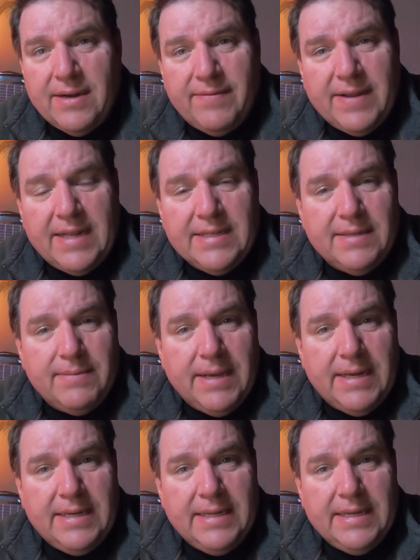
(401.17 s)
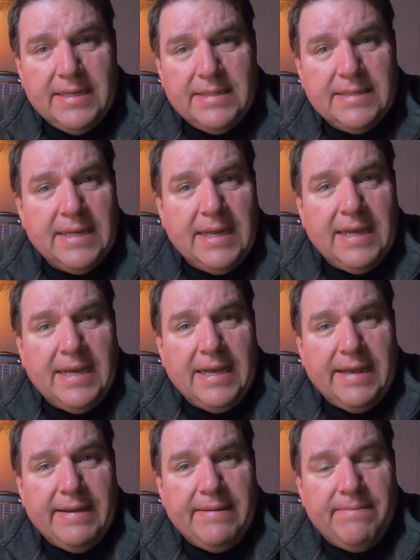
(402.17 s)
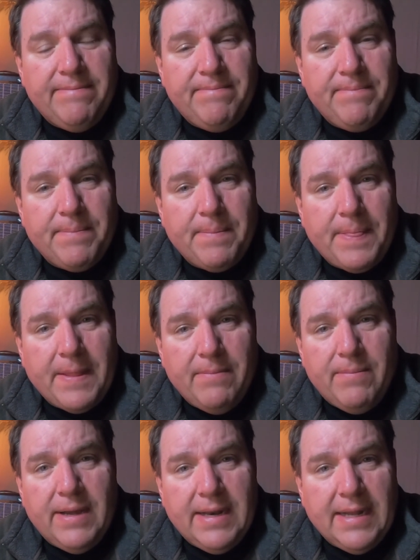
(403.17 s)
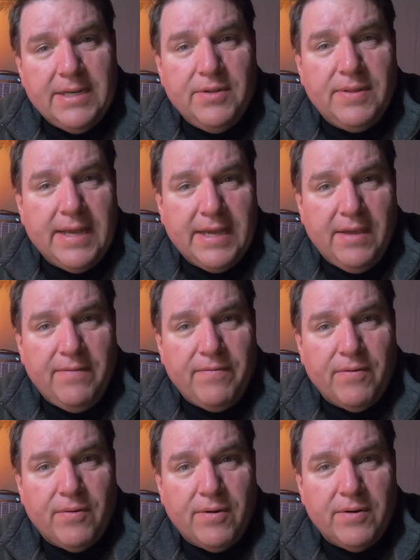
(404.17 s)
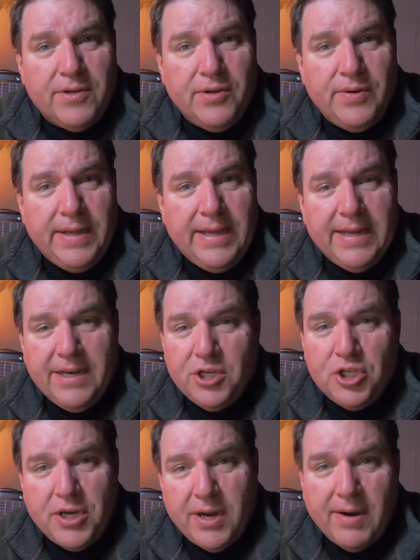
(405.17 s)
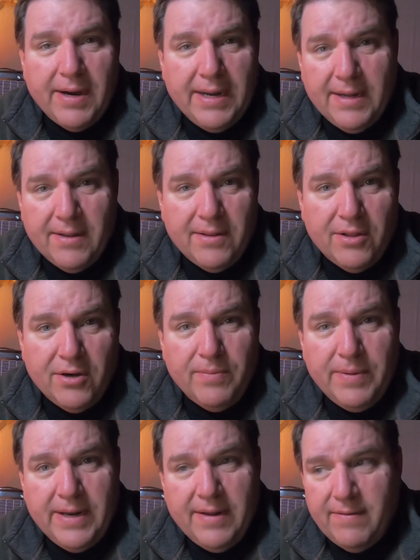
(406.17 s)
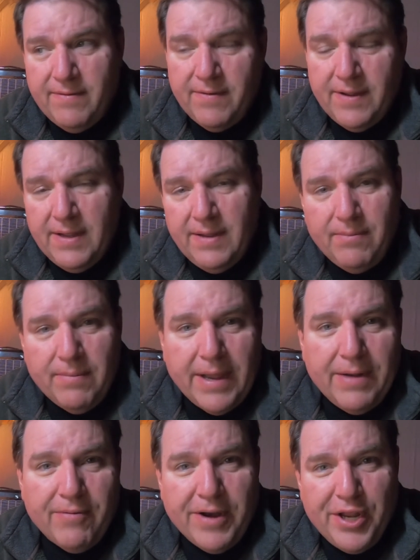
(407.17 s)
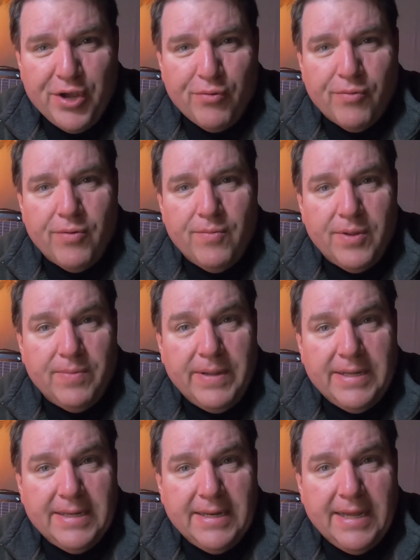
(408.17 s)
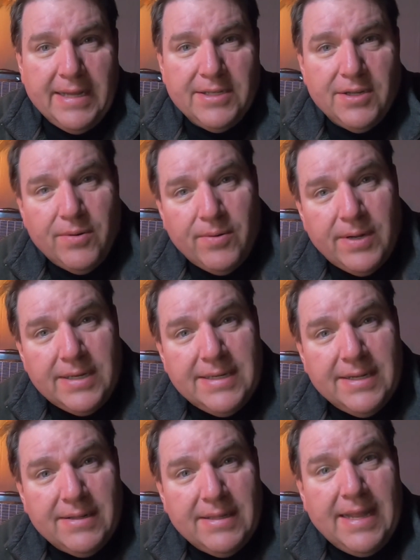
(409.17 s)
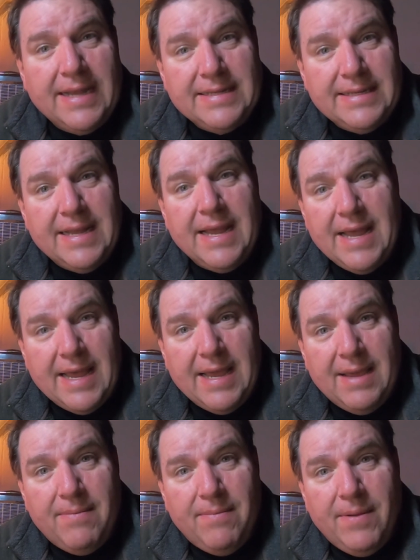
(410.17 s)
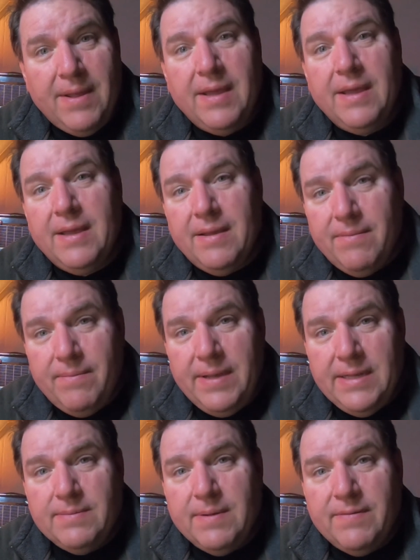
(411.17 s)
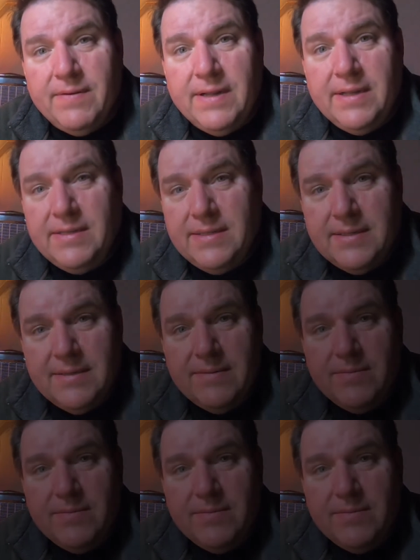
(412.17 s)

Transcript: I've got some ideas, but I do thank you for tuning in and sharing a little bit of my radio room with me today. So until next time, peace, my friends.